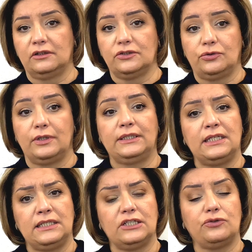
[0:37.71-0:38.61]
So it
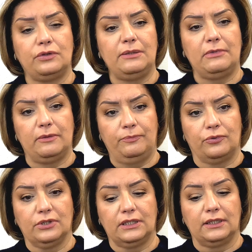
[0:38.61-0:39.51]
is extremely
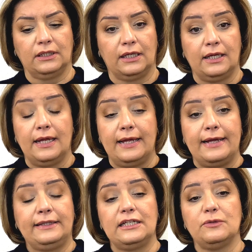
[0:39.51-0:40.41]
important.
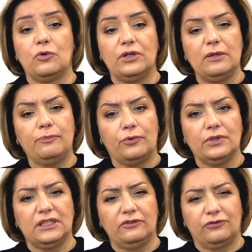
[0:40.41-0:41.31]
It is more
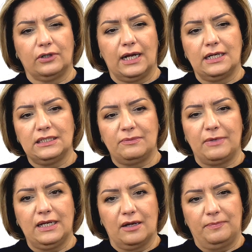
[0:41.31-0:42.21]
important for us
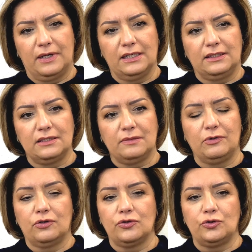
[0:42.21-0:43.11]
makeup artists
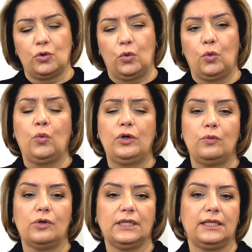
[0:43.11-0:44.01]
because we're
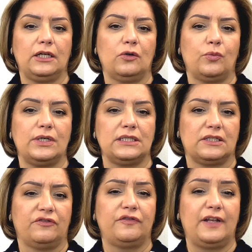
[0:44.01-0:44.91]
working with
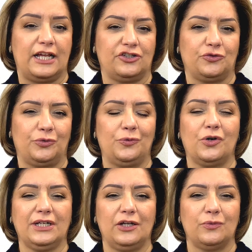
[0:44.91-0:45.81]
flesh, we're
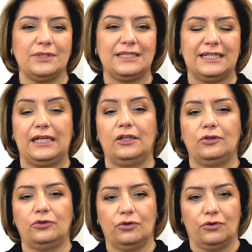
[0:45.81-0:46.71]
working with skin
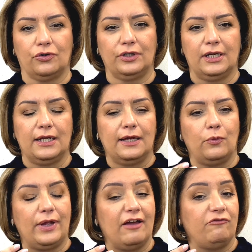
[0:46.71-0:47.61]
tone.
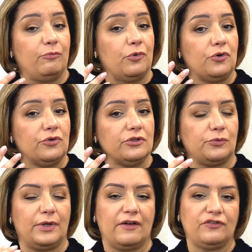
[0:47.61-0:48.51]
We have bones,
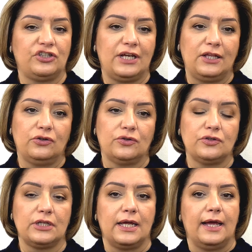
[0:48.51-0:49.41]
we have
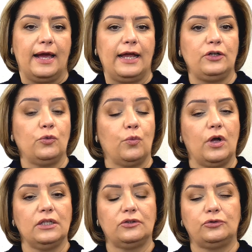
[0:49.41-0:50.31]
shadows, and you
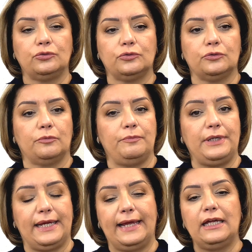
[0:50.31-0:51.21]
want to
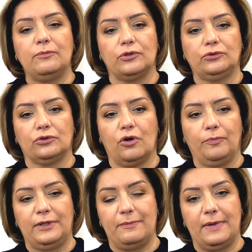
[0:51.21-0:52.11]
be able to
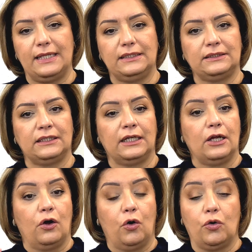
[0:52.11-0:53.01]
complement
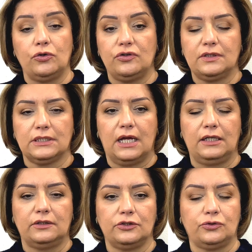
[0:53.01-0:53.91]
all those
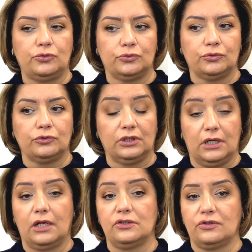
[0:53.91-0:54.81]
colors to the
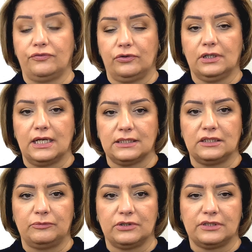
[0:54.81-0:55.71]
colors of your
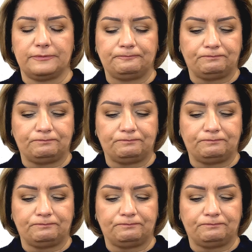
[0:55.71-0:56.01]
customers.